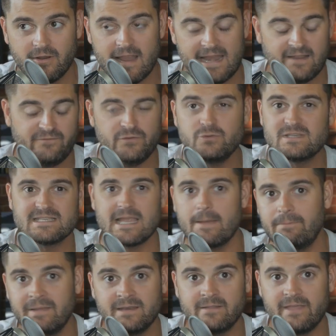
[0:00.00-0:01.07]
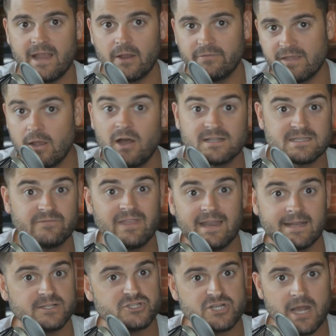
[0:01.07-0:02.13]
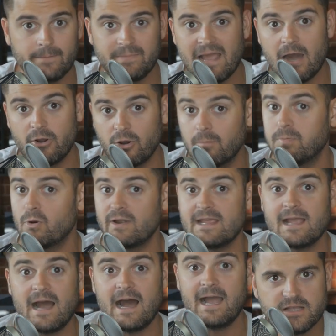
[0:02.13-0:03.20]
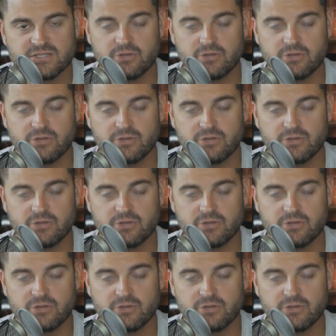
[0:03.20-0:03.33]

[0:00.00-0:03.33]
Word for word: And if you step into there, the odds of getting chopped out are pretty high.